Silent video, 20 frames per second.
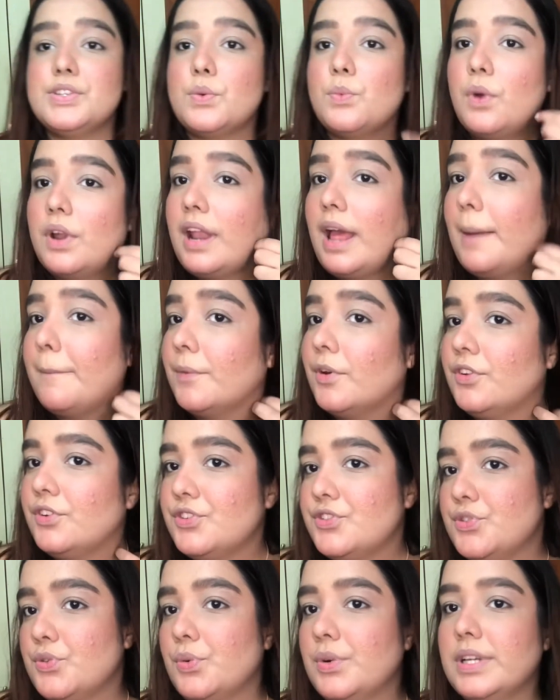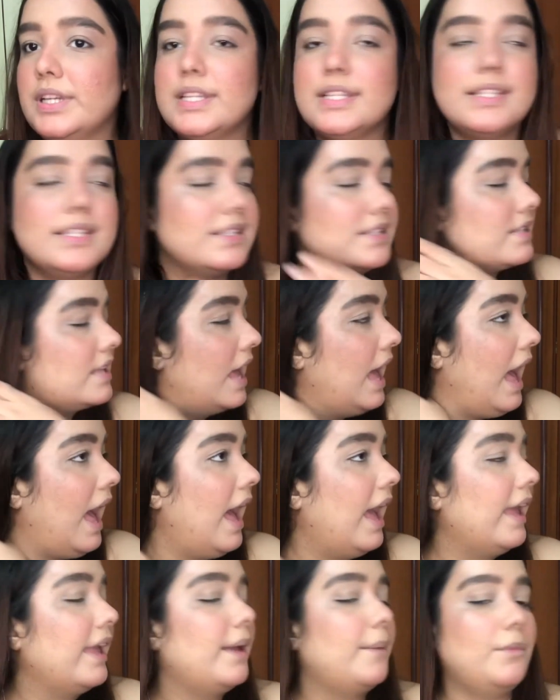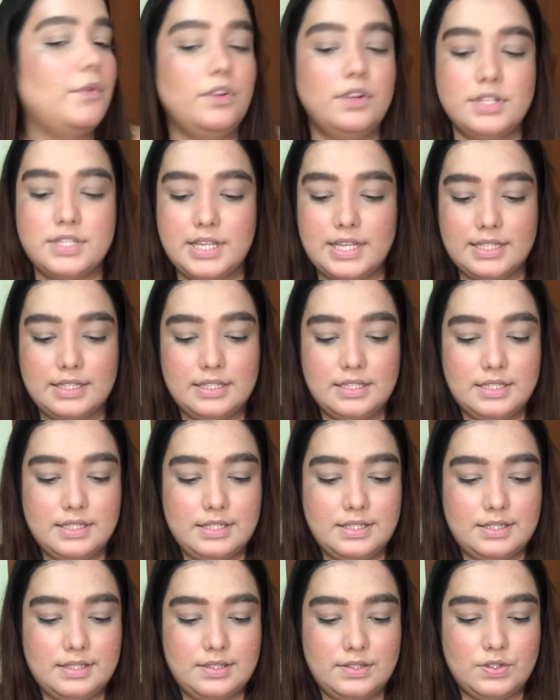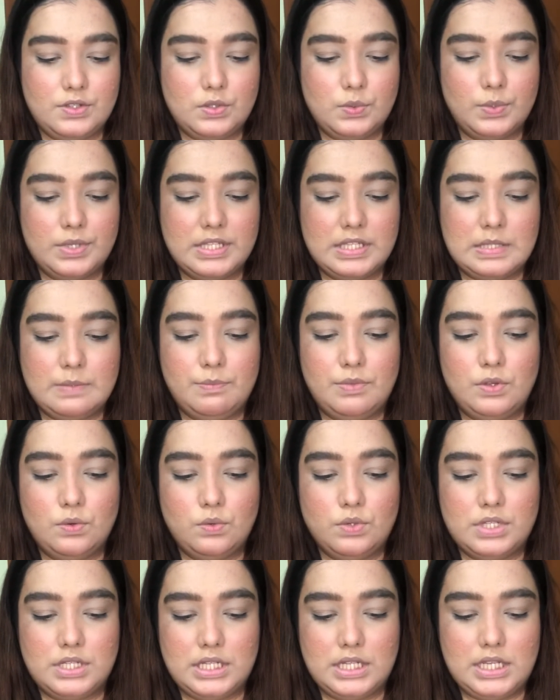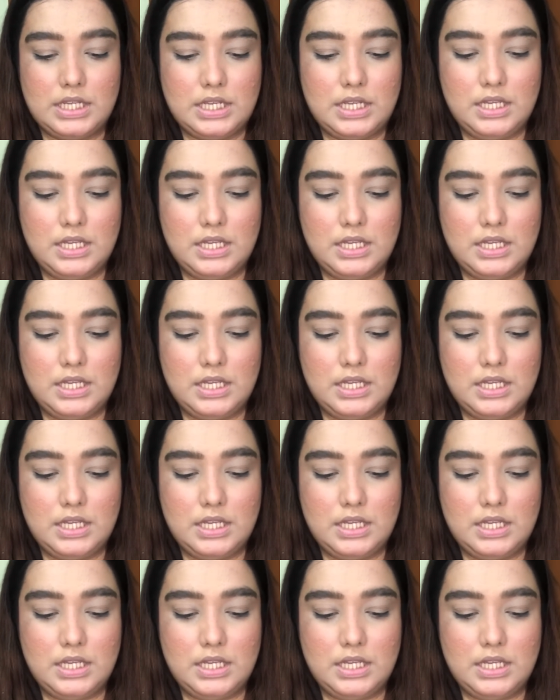what I'm gonna do is I am gonna take this Swiss Beauty